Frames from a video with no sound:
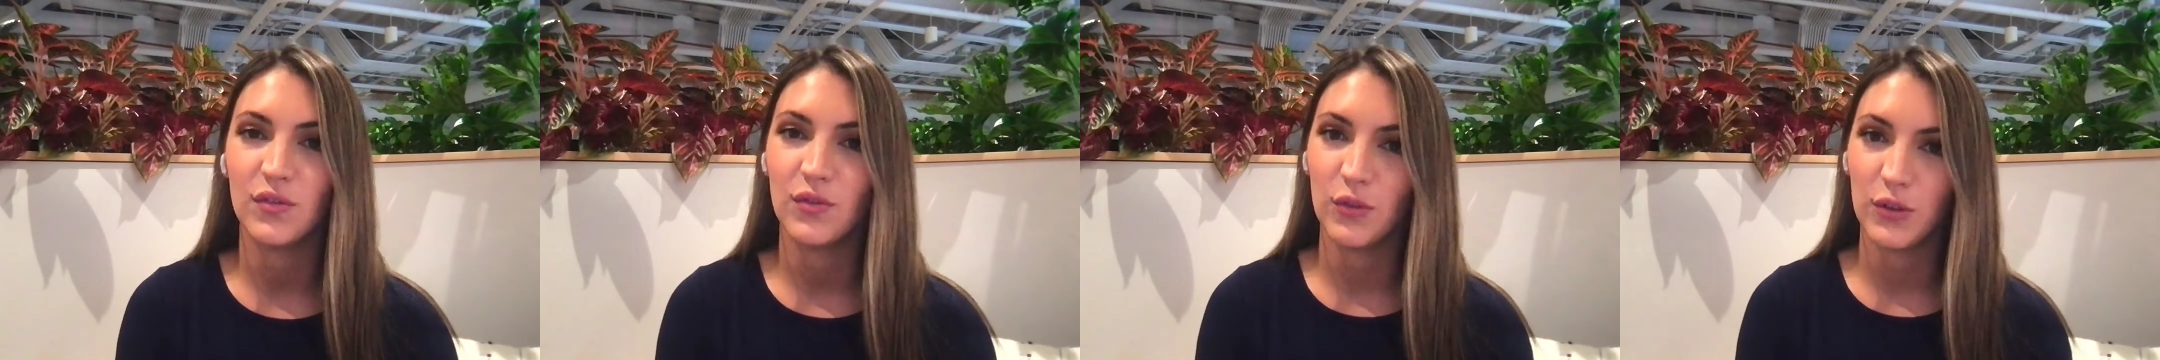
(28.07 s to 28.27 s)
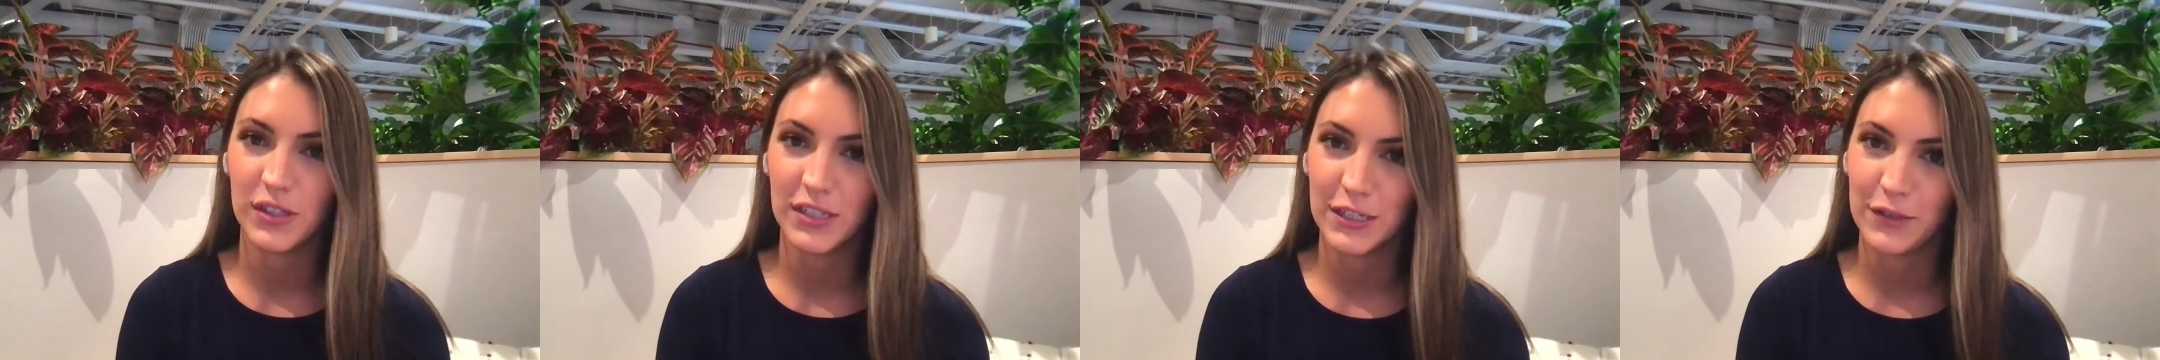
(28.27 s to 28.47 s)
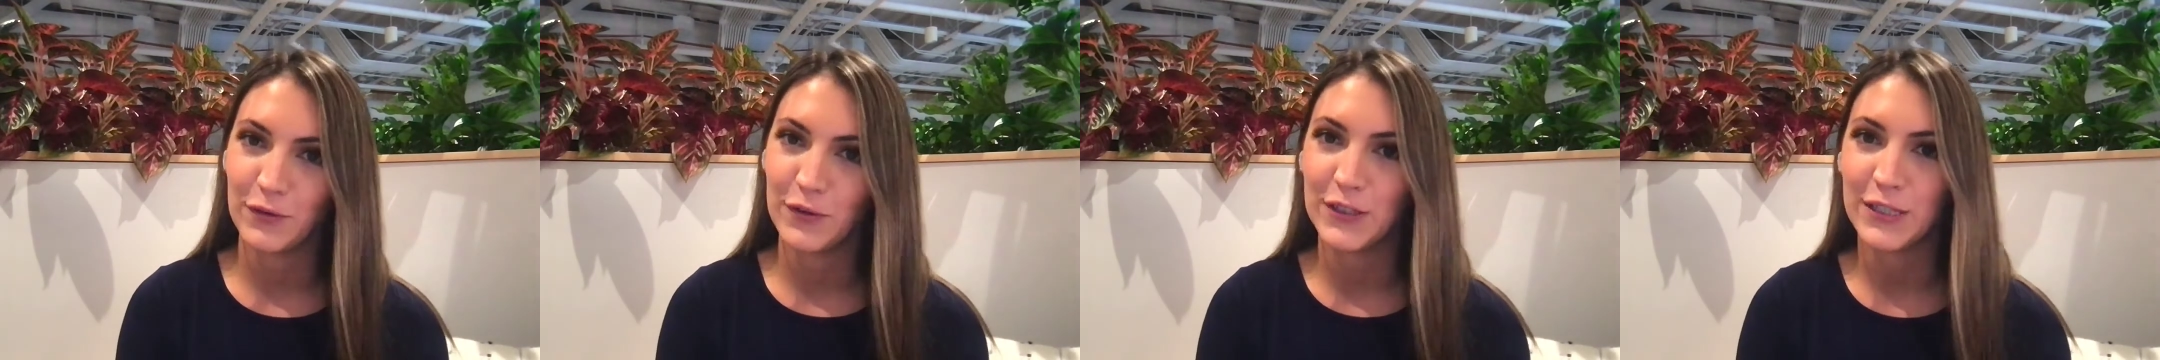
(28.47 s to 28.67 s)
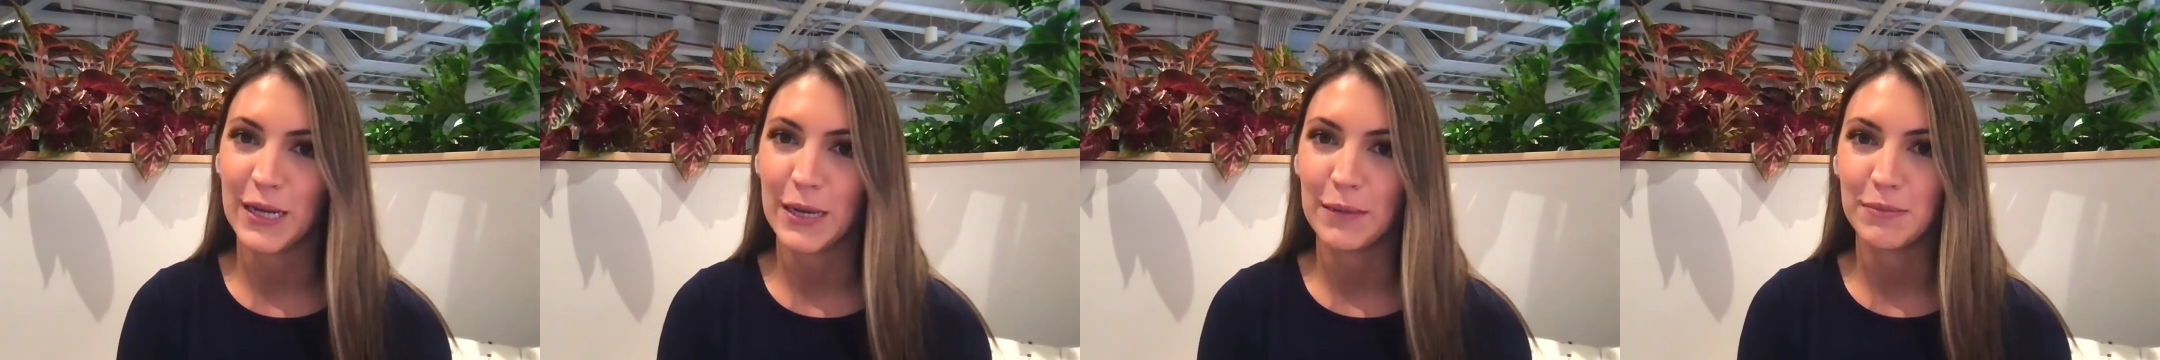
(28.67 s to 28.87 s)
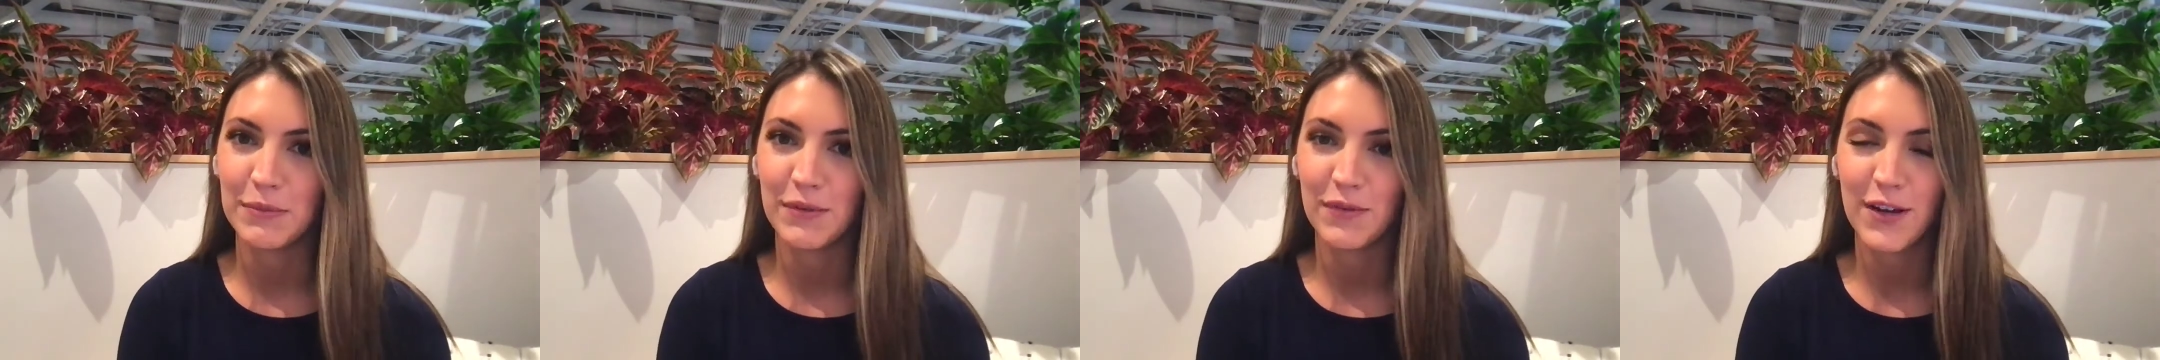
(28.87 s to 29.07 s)
for the different
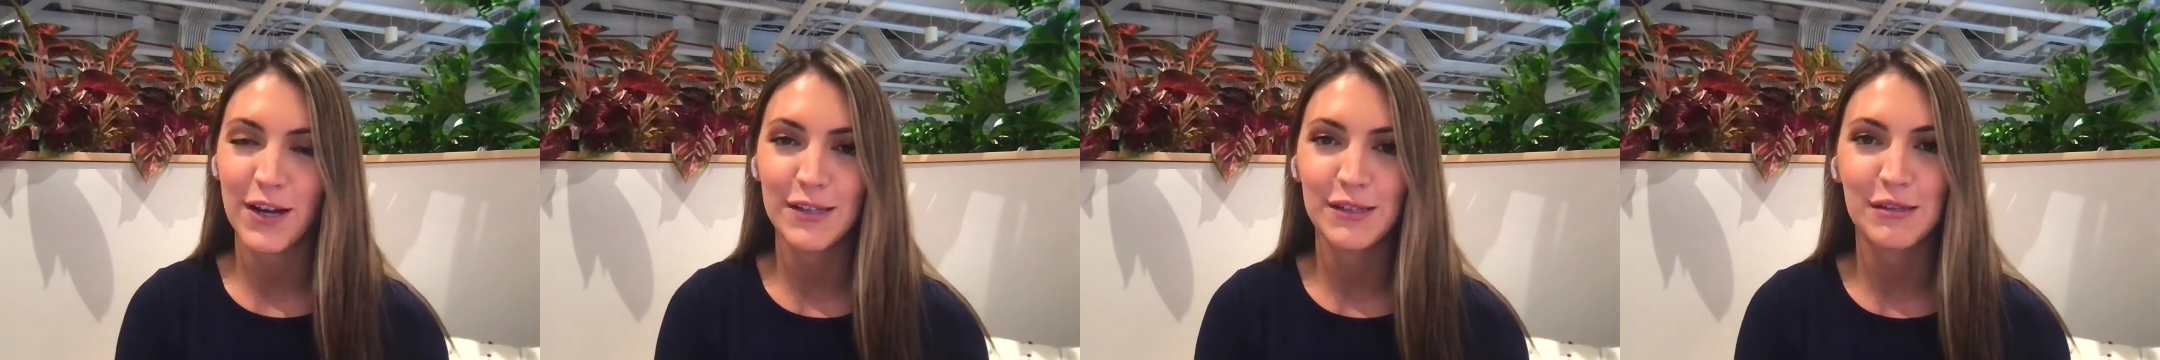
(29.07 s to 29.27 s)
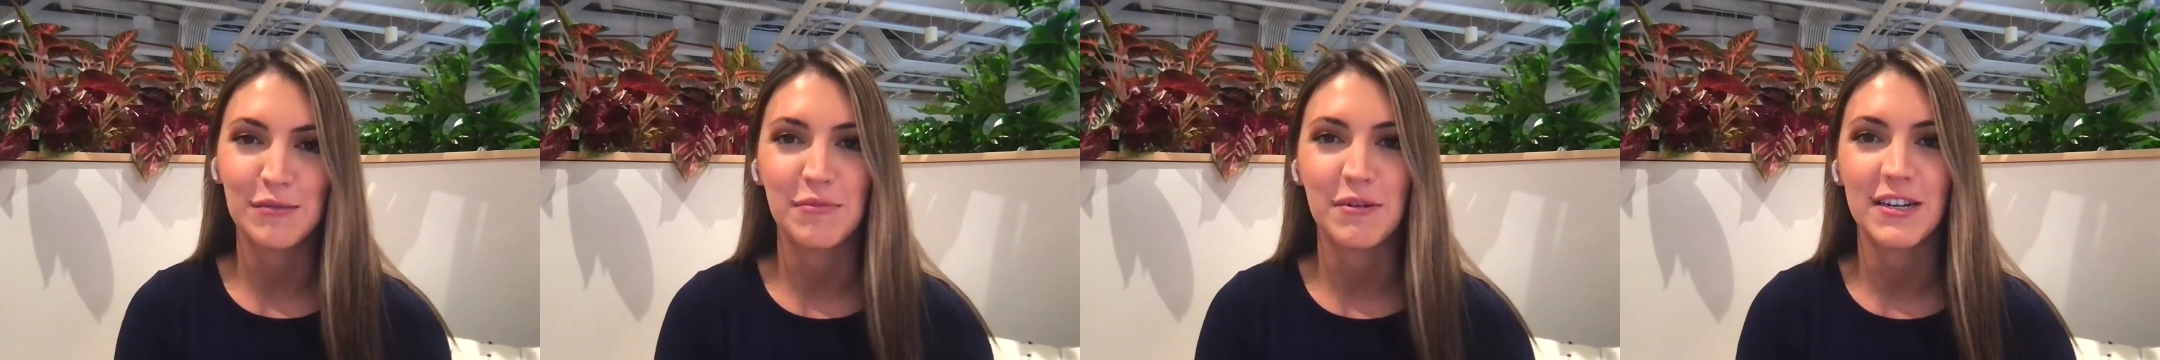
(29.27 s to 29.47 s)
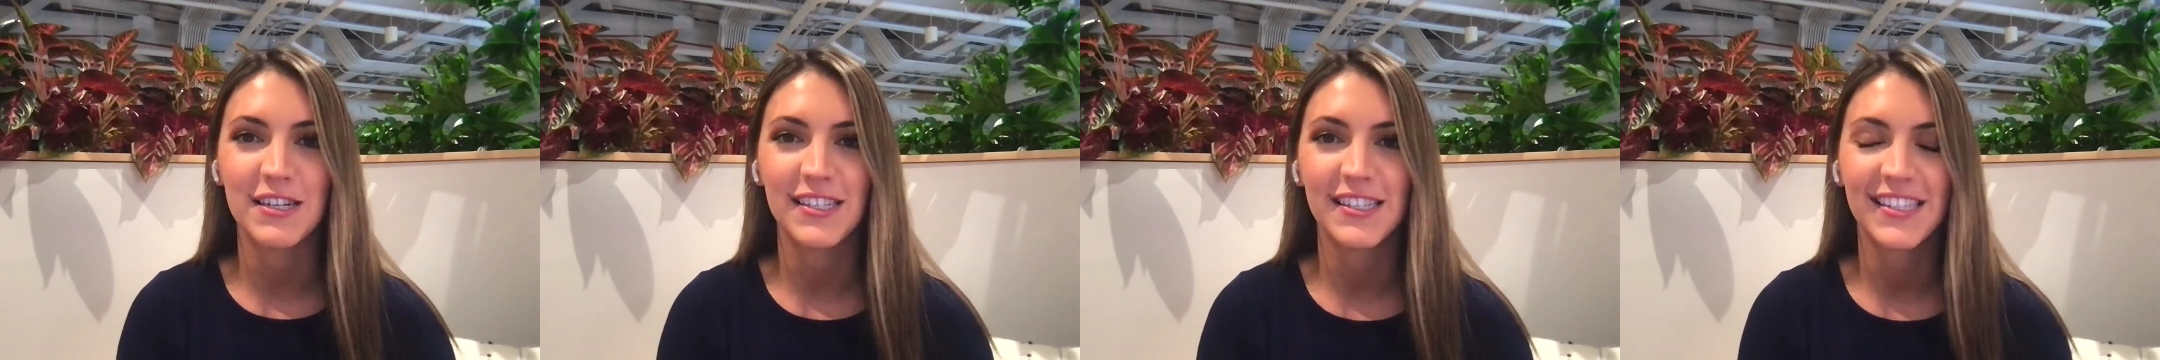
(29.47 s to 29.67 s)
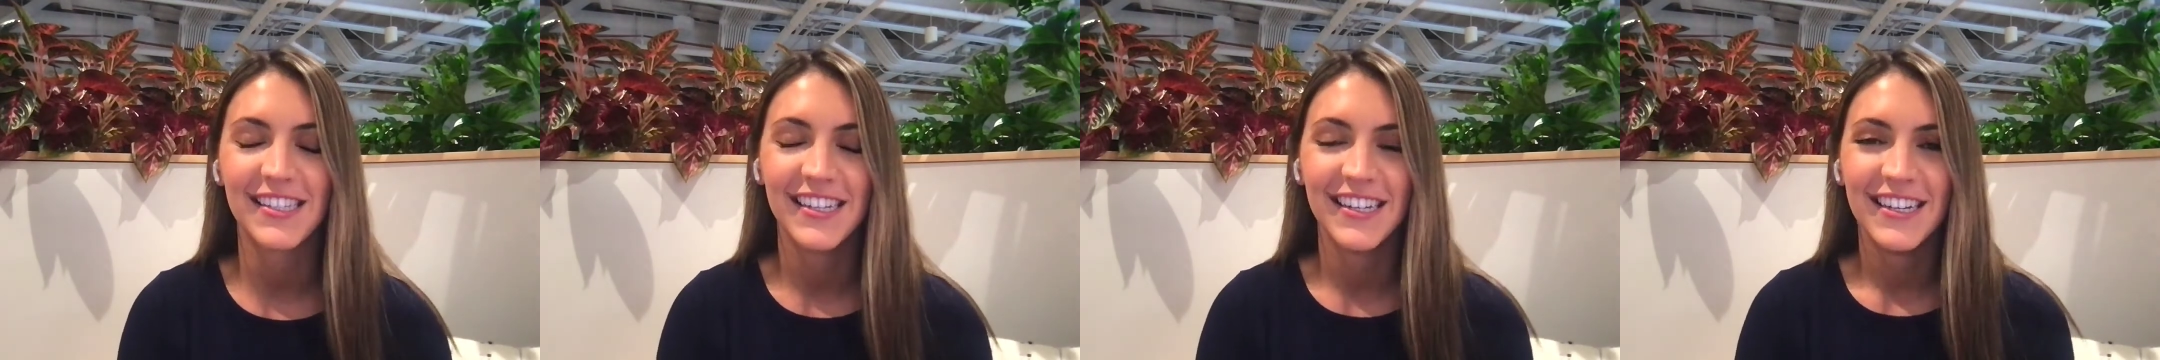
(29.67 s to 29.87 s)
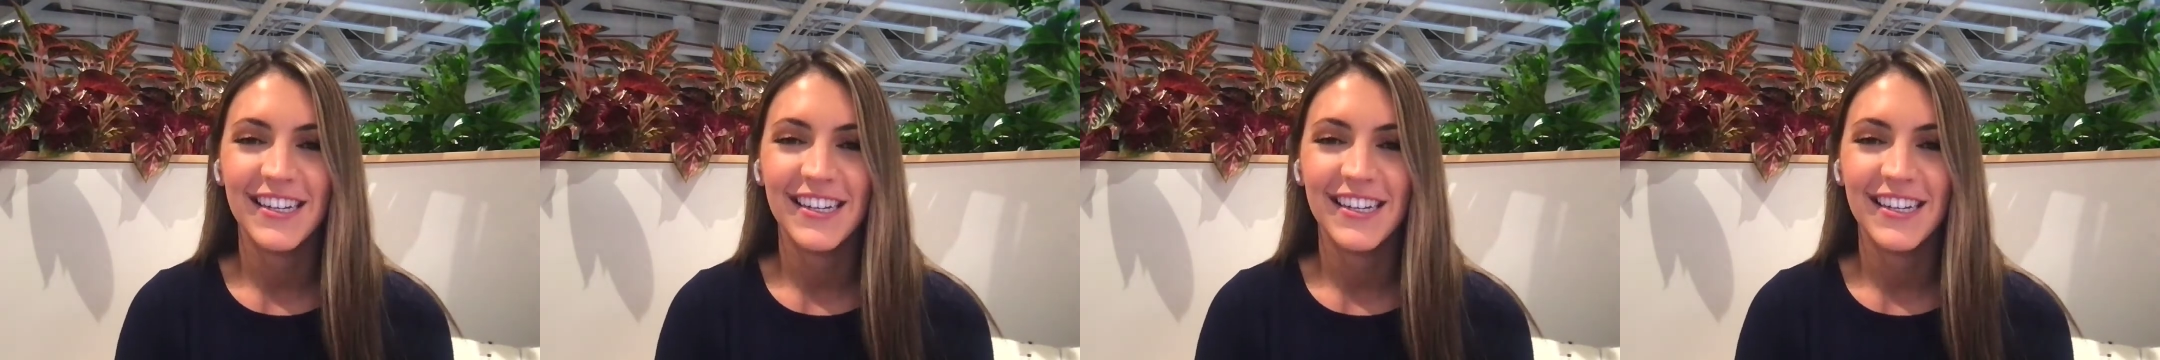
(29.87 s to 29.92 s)
types of customers.